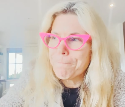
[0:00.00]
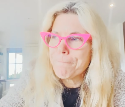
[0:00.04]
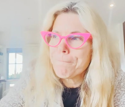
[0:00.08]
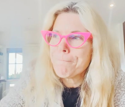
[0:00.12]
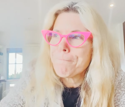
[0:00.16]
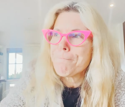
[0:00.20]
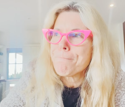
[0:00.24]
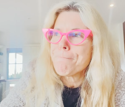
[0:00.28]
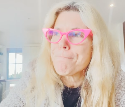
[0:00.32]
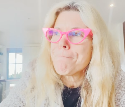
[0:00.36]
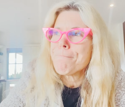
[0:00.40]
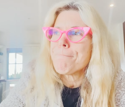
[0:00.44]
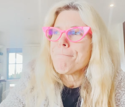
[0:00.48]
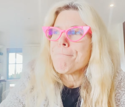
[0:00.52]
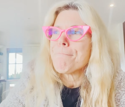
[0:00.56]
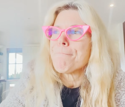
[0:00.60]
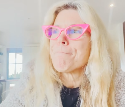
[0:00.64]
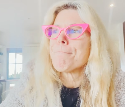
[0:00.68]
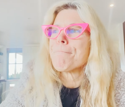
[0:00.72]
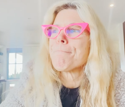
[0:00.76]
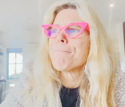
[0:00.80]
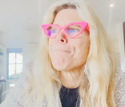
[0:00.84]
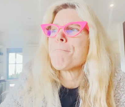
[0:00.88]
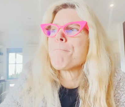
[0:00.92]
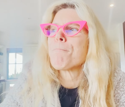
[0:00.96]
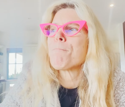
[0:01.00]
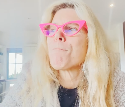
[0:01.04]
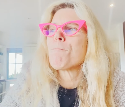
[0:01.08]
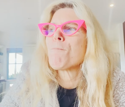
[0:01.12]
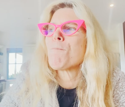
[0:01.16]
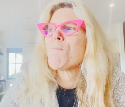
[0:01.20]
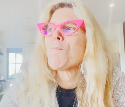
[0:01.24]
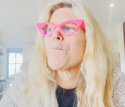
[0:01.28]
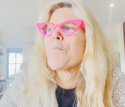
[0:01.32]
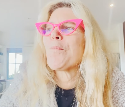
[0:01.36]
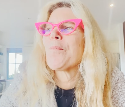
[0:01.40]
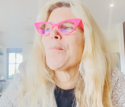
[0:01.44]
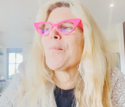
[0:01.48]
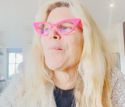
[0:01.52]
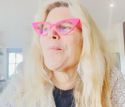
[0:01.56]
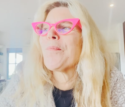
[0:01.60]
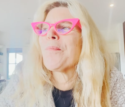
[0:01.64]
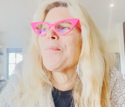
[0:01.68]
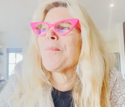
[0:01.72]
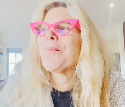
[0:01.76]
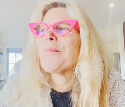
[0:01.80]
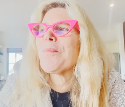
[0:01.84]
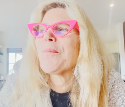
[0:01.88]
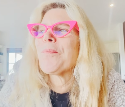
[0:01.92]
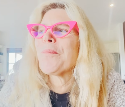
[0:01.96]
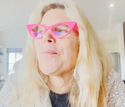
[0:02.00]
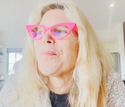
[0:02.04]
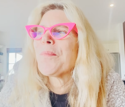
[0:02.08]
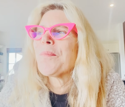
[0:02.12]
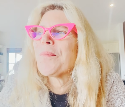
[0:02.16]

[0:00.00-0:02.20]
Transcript: No one is speaking in this clip.